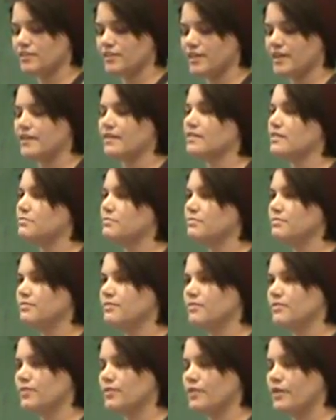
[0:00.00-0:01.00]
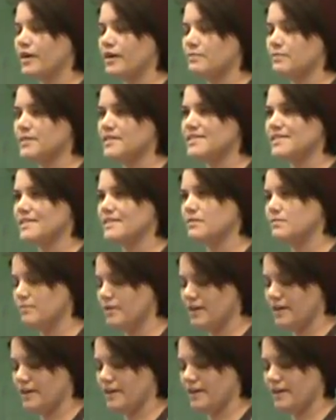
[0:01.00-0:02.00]
curriculum requirements in
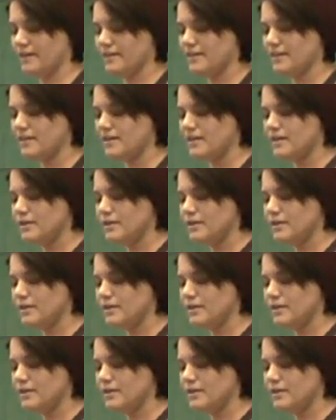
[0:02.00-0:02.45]
America